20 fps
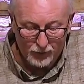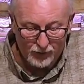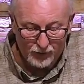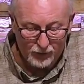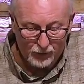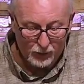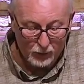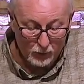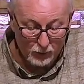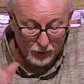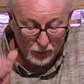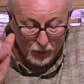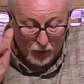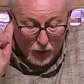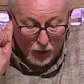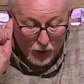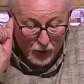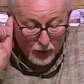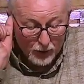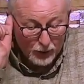and so it was
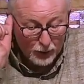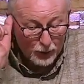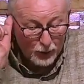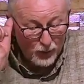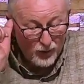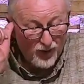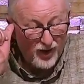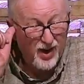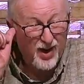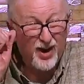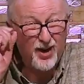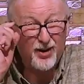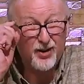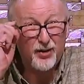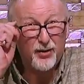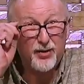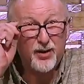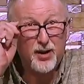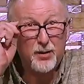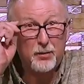hard to honor
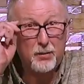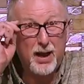them.